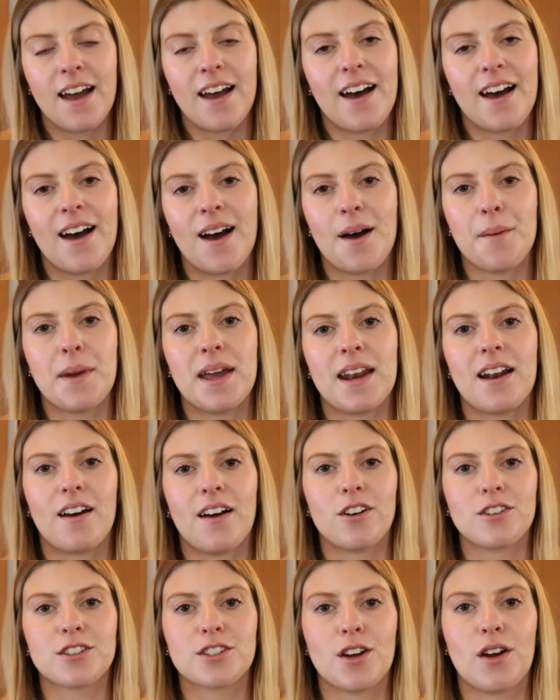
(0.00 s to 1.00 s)
And
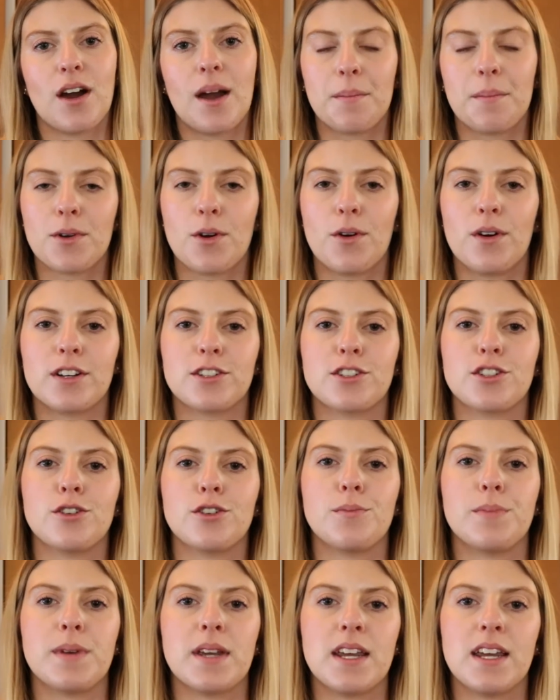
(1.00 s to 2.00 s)
also I'm going to
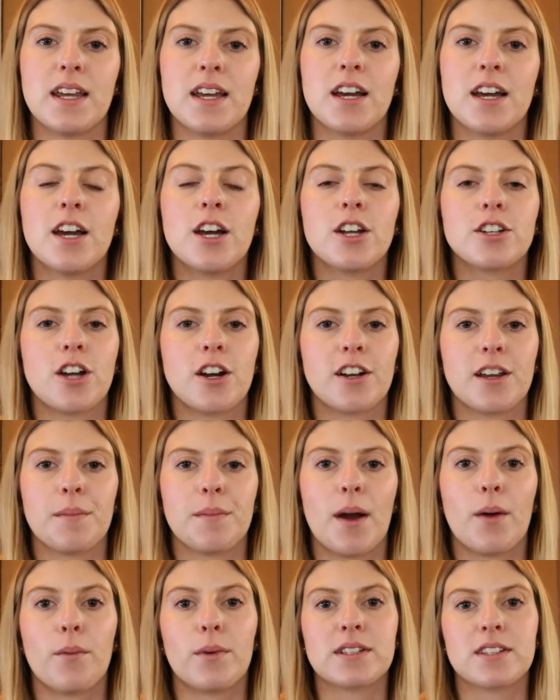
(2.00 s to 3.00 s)
be talking
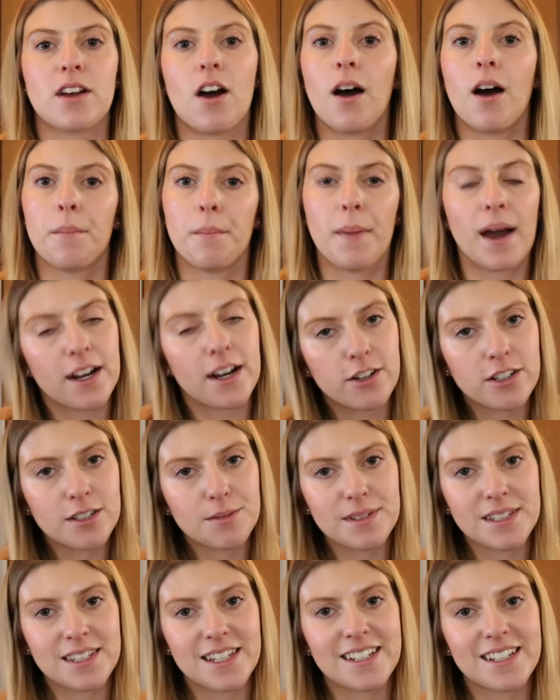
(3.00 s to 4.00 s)
about what's on my
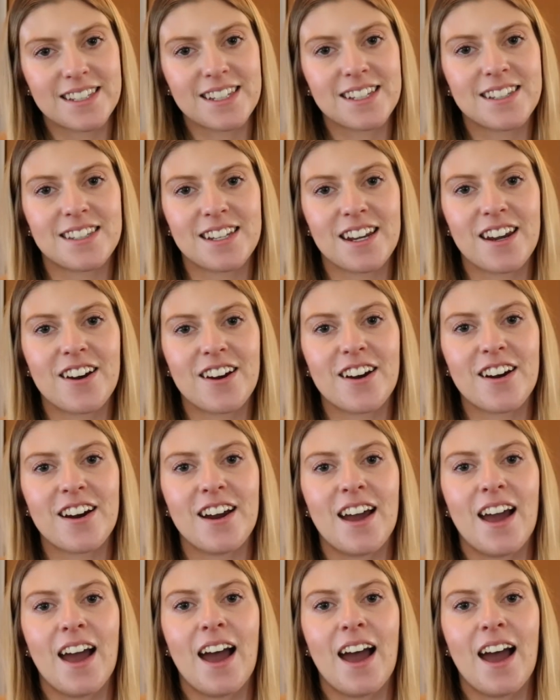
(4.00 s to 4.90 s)
Christmas list this year,